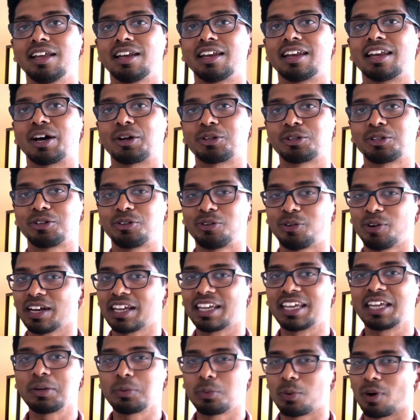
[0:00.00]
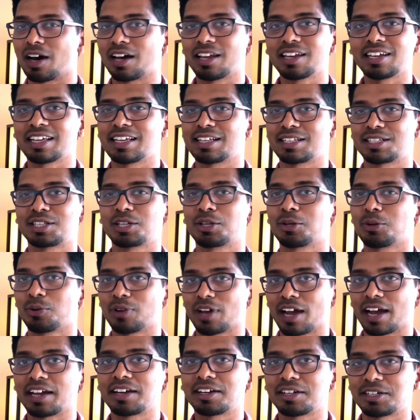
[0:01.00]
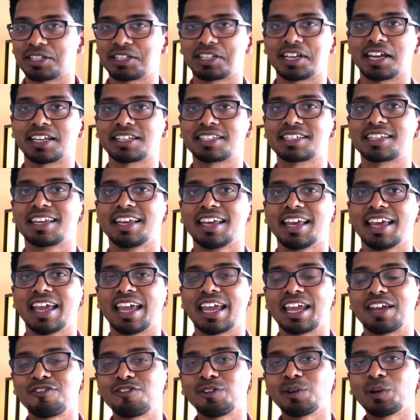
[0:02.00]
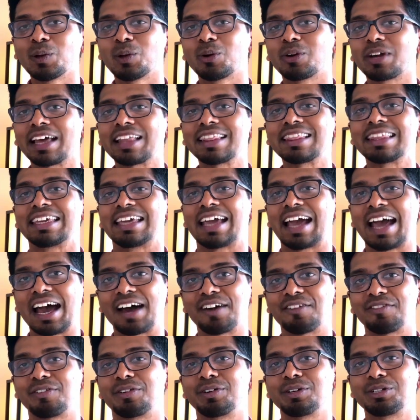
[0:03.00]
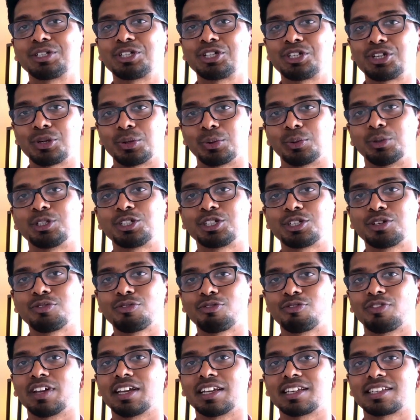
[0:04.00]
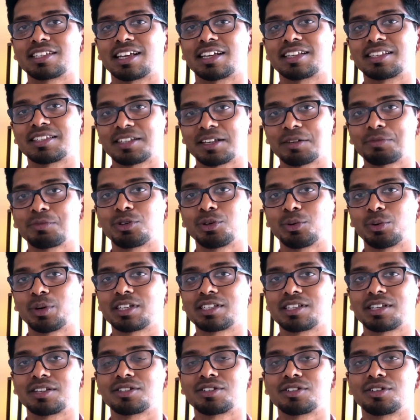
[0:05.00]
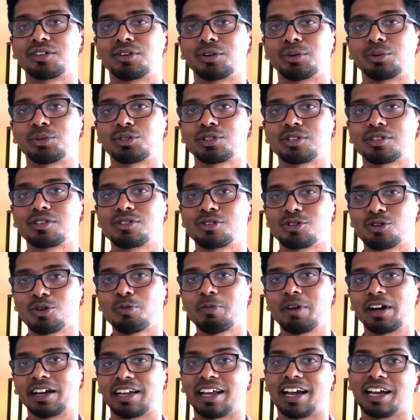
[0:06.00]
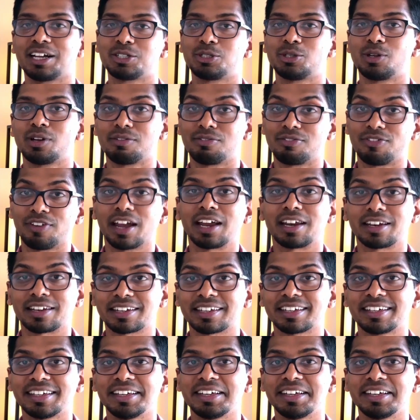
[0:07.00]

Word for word: Now the tricky one is the United States. If you look at the average tuition fees at some U S institutions, you might actually faint.